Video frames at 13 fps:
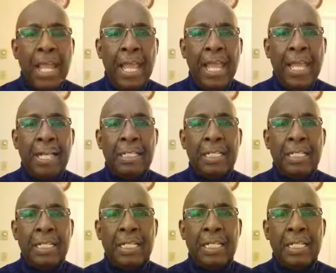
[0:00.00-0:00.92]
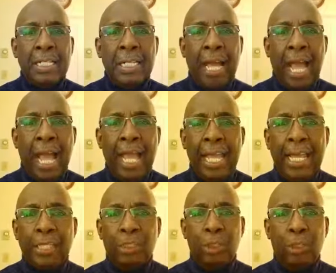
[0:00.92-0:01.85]
And I
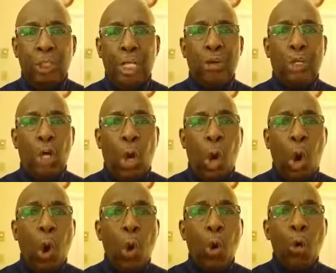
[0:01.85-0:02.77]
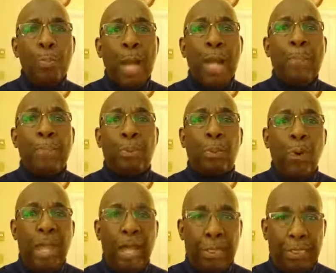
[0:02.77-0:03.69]
had to literally hold my
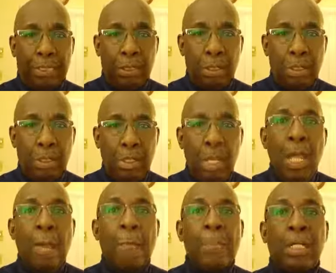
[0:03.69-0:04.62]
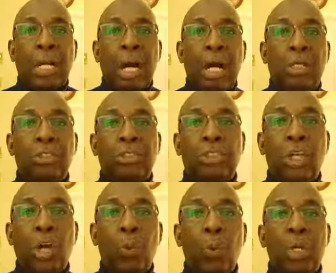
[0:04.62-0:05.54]
breath because
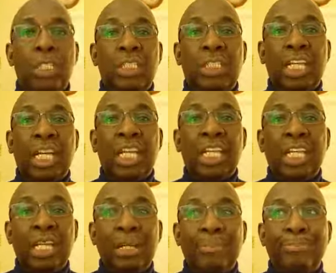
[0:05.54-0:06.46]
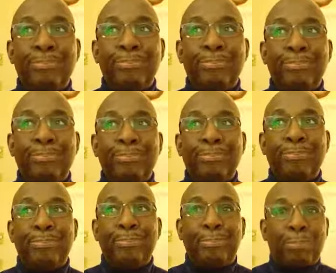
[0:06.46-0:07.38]
there was a
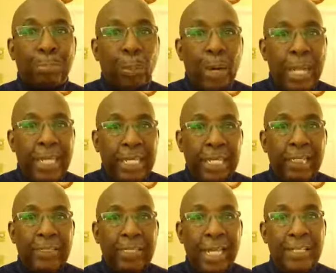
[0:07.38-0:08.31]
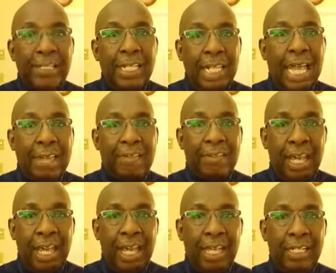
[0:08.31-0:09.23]
breakage in the
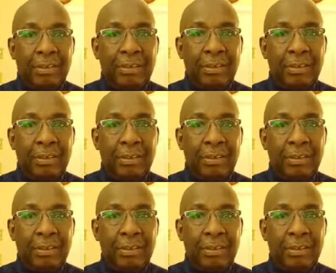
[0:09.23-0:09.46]
lifeline.